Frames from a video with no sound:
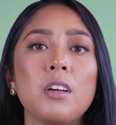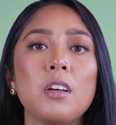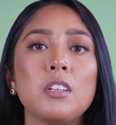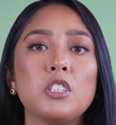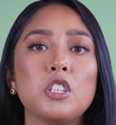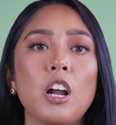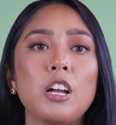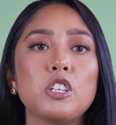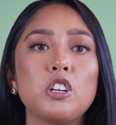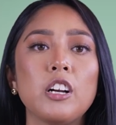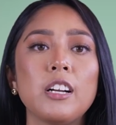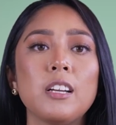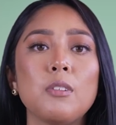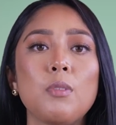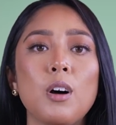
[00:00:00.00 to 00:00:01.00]

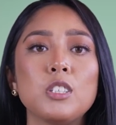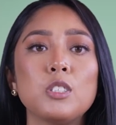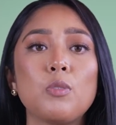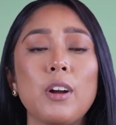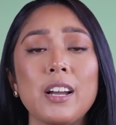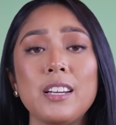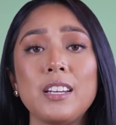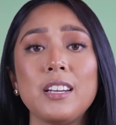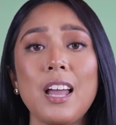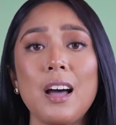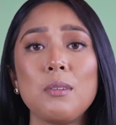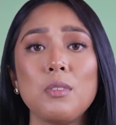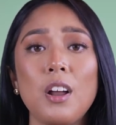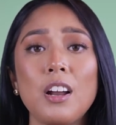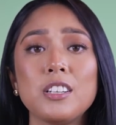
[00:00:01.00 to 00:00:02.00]
Structuring involves breaking
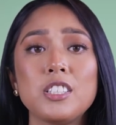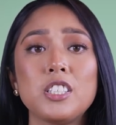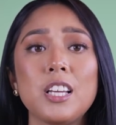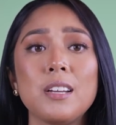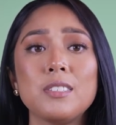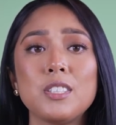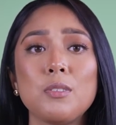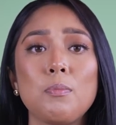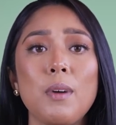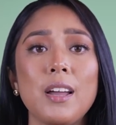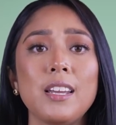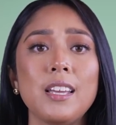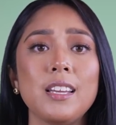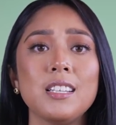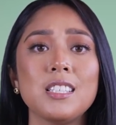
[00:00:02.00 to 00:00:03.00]
down large sums of
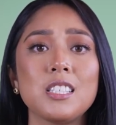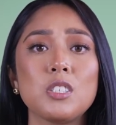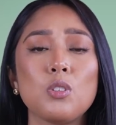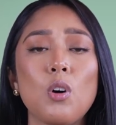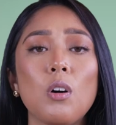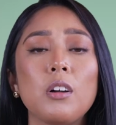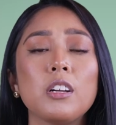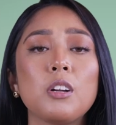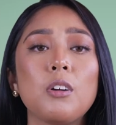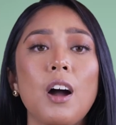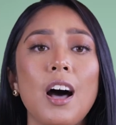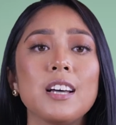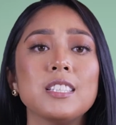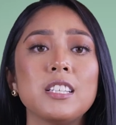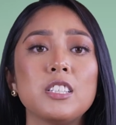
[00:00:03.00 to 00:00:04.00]
money into smaller
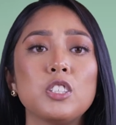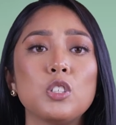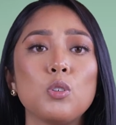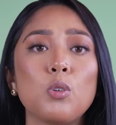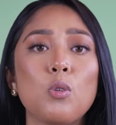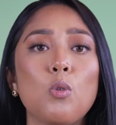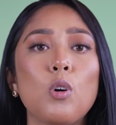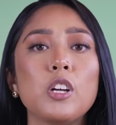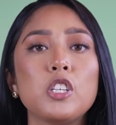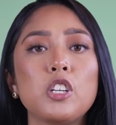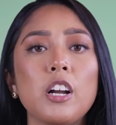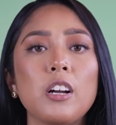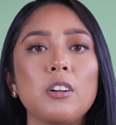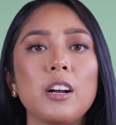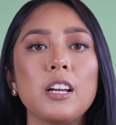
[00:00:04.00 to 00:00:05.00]
deposits to avoid
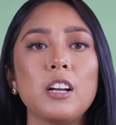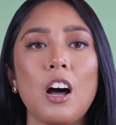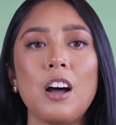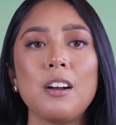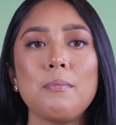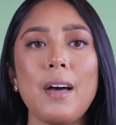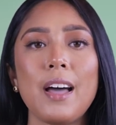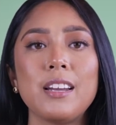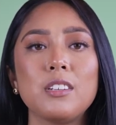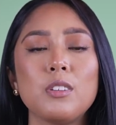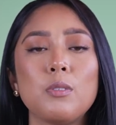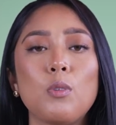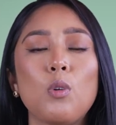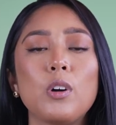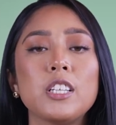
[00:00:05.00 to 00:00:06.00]
triggering automatic
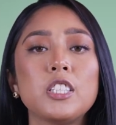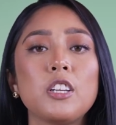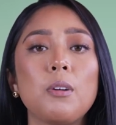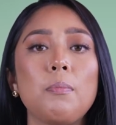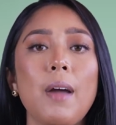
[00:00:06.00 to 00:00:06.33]
reports from